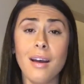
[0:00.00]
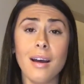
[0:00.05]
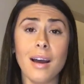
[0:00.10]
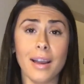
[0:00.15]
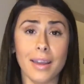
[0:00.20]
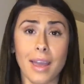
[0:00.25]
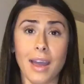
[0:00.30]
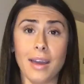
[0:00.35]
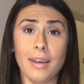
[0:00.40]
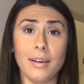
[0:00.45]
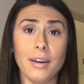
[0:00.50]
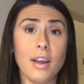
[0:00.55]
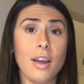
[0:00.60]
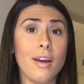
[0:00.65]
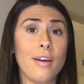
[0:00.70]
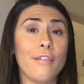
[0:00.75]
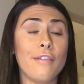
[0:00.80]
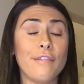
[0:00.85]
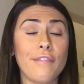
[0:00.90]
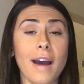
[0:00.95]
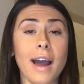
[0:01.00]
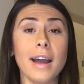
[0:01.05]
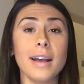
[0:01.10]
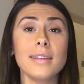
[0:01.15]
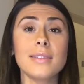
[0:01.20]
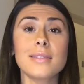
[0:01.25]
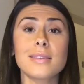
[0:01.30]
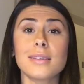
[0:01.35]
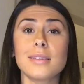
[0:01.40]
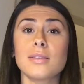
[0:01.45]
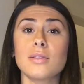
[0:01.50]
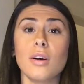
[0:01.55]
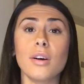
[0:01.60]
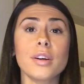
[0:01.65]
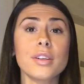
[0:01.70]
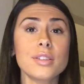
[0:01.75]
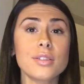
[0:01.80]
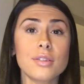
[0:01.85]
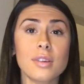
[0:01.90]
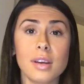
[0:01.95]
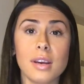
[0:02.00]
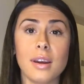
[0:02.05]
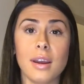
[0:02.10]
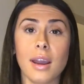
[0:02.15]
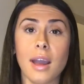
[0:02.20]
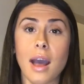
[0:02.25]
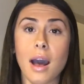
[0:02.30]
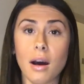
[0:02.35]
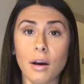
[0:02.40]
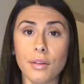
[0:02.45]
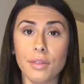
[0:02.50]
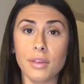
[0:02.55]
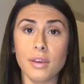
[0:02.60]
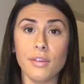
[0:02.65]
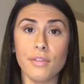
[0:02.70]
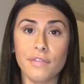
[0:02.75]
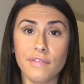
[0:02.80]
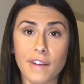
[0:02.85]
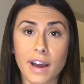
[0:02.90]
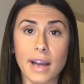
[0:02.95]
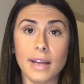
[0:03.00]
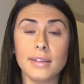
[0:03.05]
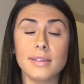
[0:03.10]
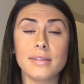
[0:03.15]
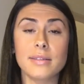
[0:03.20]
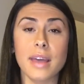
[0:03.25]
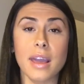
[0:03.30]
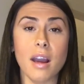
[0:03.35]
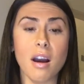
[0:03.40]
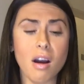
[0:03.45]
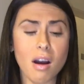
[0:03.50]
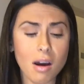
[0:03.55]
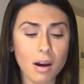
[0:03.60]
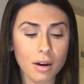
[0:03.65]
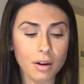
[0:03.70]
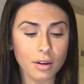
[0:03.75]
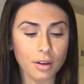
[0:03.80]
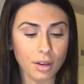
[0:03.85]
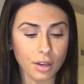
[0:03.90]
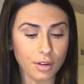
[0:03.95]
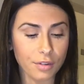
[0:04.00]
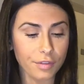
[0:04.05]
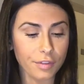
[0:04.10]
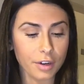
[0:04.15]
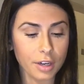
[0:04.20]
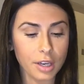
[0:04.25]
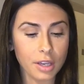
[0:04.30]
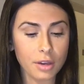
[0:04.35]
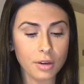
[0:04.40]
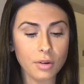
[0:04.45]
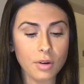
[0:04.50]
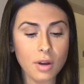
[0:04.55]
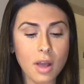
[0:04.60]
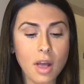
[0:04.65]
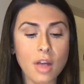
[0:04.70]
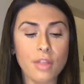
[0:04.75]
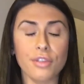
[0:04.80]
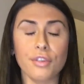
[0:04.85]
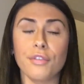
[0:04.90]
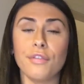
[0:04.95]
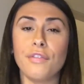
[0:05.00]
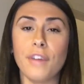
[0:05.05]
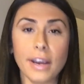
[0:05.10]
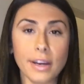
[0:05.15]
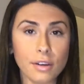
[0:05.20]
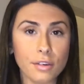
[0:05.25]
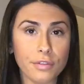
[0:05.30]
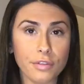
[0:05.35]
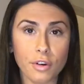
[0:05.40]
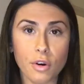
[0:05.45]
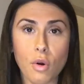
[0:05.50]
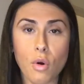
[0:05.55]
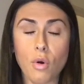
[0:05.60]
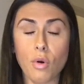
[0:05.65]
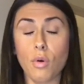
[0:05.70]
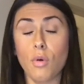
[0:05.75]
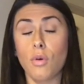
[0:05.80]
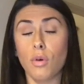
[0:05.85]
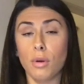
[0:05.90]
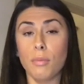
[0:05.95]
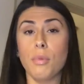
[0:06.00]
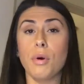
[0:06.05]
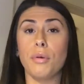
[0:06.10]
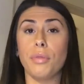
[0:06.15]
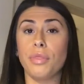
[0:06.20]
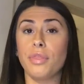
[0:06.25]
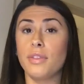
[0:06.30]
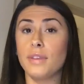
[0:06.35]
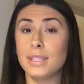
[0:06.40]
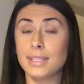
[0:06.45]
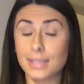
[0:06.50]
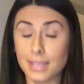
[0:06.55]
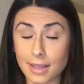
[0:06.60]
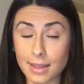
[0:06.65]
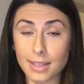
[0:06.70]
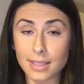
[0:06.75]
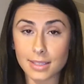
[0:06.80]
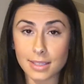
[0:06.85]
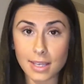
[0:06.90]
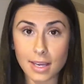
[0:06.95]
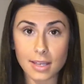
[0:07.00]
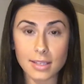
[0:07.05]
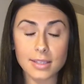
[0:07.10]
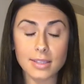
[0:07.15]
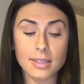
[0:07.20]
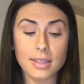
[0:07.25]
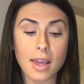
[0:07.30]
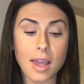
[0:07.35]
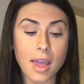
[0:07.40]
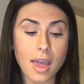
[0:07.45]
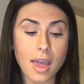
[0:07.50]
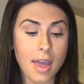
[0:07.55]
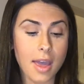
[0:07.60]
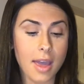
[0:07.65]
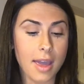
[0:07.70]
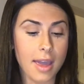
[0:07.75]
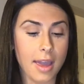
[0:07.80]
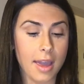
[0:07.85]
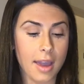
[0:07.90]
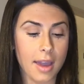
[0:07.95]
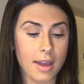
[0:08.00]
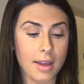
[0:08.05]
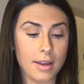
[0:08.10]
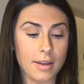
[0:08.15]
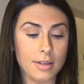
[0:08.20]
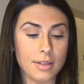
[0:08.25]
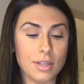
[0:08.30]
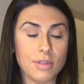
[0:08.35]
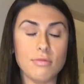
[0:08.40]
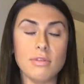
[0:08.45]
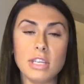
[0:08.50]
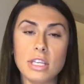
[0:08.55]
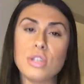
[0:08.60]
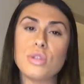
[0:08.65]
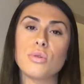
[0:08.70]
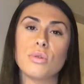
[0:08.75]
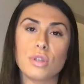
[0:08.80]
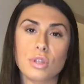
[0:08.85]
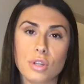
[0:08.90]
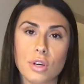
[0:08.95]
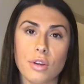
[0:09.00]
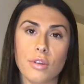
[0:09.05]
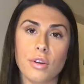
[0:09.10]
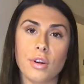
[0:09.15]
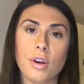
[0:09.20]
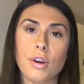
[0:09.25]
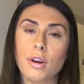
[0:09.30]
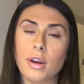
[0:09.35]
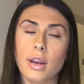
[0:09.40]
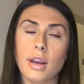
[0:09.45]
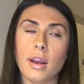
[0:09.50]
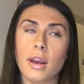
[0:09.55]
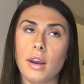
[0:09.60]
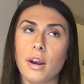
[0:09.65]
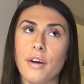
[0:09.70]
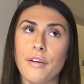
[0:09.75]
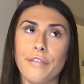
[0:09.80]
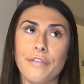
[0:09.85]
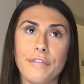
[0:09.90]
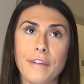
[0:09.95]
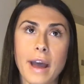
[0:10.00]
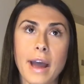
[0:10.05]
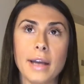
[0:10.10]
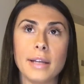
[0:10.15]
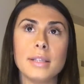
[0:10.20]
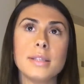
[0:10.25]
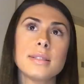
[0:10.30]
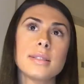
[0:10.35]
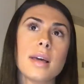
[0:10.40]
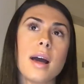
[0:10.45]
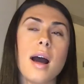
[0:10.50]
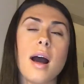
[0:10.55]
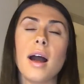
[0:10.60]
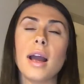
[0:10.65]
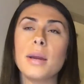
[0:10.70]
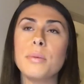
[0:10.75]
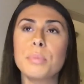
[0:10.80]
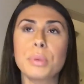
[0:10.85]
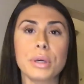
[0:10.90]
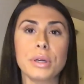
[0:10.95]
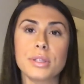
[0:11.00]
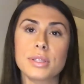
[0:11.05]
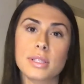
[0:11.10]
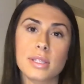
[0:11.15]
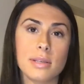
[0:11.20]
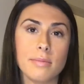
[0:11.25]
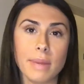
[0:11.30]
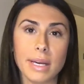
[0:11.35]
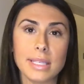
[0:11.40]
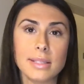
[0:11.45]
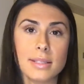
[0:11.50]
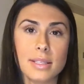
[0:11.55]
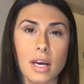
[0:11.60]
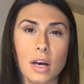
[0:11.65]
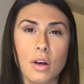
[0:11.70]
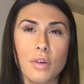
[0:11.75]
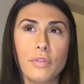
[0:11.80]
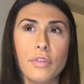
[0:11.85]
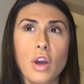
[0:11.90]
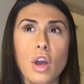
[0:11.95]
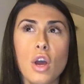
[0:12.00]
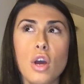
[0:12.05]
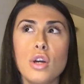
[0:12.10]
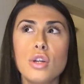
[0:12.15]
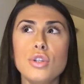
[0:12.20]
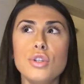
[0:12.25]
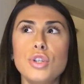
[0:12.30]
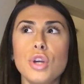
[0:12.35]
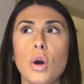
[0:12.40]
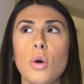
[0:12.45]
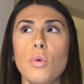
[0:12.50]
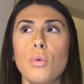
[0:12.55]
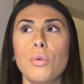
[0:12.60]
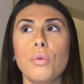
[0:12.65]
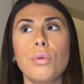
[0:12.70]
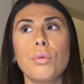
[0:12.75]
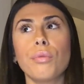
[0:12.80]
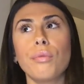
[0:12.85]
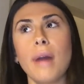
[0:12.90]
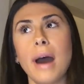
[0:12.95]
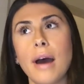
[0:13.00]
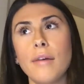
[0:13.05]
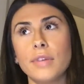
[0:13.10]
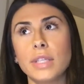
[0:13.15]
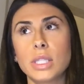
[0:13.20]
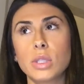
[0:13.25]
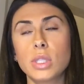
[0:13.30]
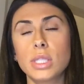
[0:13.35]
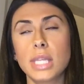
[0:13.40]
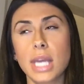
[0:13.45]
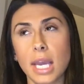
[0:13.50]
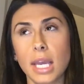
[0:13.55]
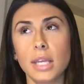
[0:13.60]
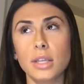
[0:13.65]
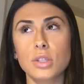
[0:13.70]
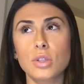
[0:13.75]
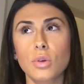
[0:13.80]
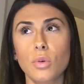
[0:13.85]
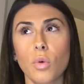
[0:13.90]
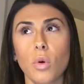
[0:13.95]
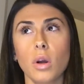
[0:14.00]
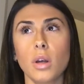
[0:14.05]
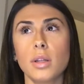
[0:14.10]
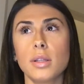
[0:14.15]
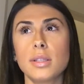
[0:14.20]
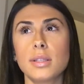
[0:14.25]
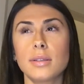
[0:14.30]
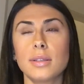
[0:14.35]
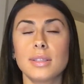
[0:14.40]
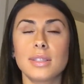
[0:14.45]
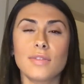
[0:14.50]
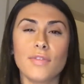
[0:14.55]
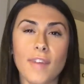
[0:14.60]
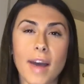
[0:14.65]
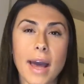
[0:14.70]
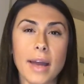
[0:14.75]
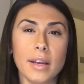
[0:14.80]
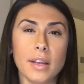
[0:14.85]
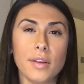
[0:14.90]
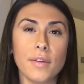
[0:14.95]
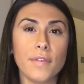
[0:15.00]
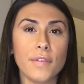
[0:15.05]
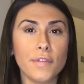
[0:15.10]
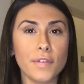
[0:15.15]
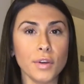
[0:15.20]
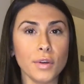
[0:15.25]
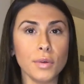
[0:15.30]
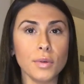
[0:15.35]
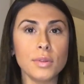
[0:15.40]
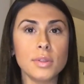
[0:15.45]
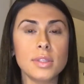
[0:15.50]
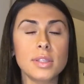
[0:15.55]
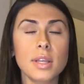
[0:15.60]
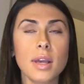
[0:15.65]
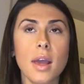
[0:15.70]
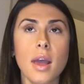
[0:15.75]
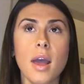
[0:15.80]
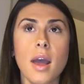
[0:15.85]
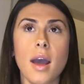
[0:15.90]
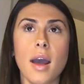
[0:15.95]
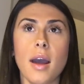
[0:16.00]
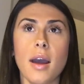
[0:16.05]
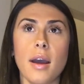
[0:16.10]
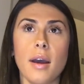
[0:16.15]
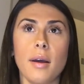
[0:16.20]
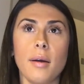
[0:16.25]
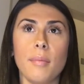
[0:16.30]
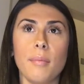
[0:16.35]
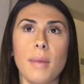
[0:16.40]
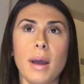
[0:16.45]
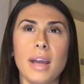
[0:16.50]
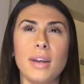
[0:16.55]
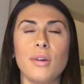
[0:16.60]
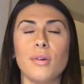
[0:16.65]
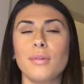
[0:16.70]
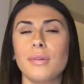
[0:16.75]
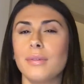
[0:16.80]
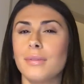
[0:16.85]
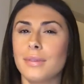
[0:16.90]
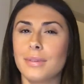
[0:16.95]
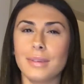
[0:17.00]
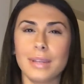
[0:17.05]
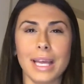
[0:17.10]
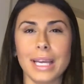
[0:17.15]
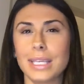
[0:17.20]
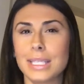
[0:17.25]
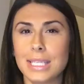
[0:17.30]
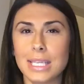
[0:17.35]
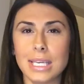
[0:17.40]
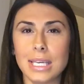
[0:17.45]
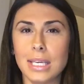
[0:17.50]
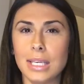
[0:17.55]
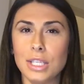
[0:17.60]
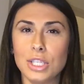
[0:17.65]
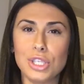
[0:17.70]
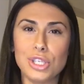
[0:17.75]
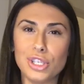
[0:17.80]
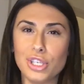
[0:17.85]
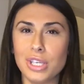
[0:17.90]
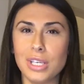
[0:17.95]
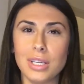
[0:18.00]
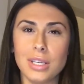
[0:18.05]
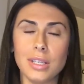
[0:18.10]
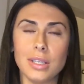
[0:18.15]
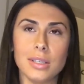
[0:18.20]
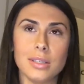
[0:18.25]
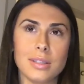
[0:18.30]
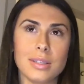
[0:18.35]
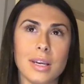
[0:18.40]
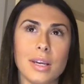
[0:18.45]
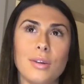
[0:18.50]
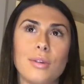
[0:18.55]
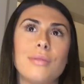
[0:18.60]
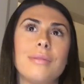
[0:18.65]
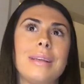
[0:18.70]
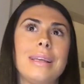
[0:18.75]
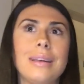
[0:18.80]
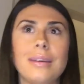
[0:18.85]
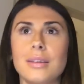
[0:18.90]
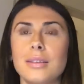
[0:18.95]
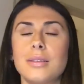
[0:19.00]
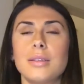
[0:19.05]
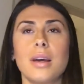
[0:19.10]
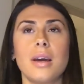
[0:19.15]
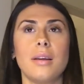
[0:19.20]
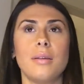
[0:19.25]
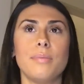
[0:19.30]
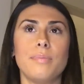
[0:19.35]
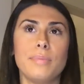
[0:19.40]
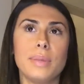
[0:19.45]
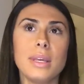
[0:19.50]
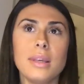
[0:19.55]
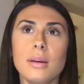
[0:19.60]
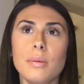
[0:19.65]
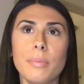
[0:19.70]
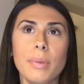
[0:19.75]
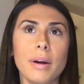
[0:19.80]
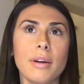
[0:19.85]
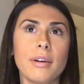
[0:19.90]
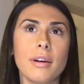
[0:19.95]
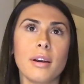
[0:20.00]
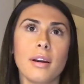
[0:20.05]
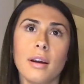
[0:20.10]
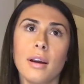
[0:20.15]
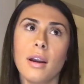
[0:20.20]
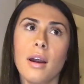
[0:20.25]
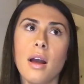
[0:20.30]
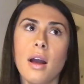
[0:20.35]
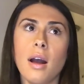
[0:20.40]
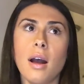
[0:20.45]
Again, fats, as long as you're eating healthy fats, they are good for you. They're vital for hormone synthesis, and you need to ensure that you're eating enough fats. I personally, myself, don't gravitate towards as fatty foods. I don't like to eat cheese. I don't eat a ton of peanut butter.